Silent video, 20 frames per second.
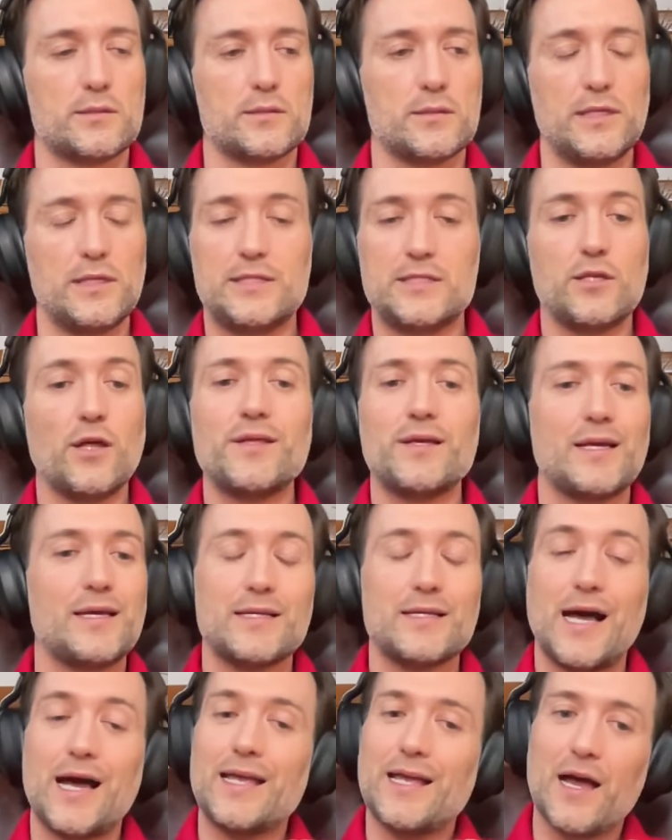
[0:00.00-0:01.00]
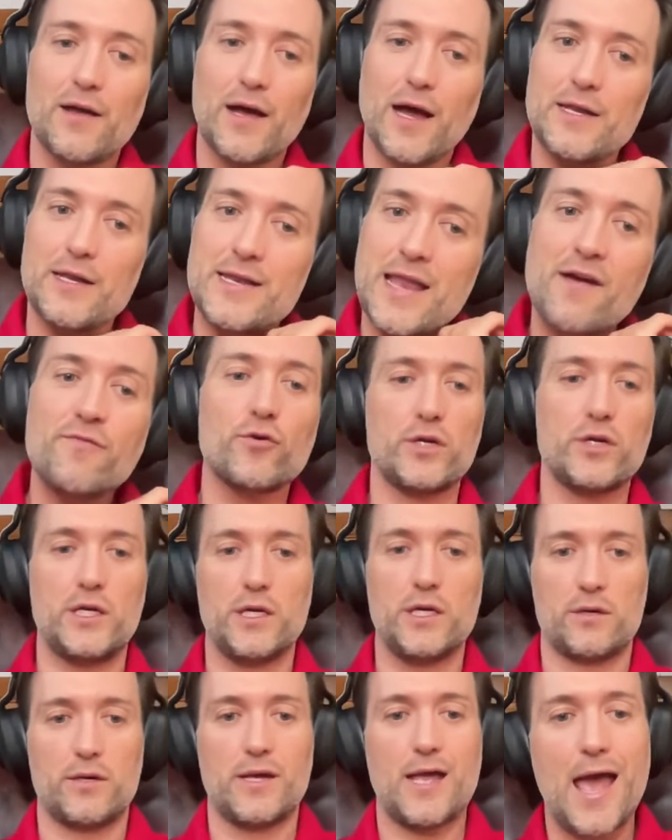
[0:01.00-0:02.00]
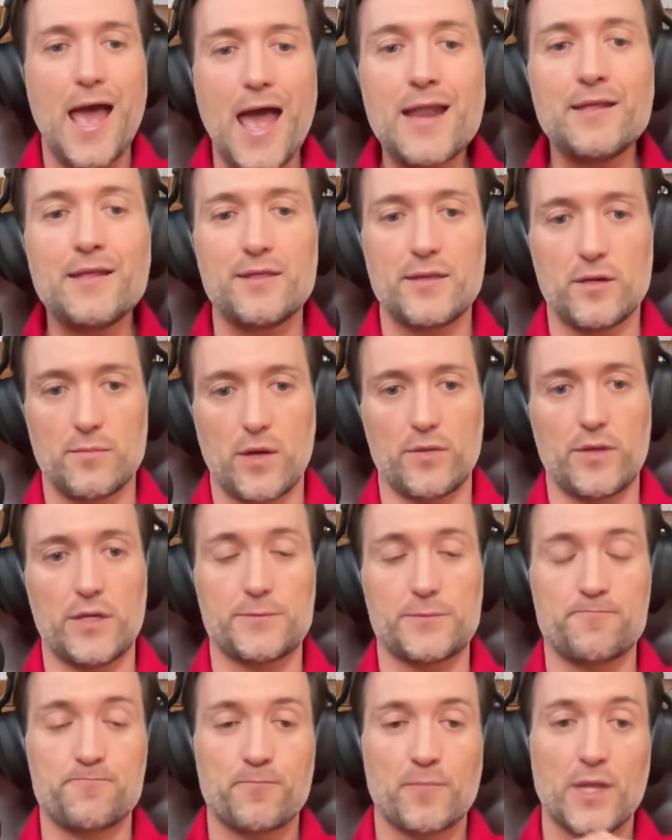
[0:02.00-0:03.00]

it's nothing, it, I, I, I, never hear anything about this.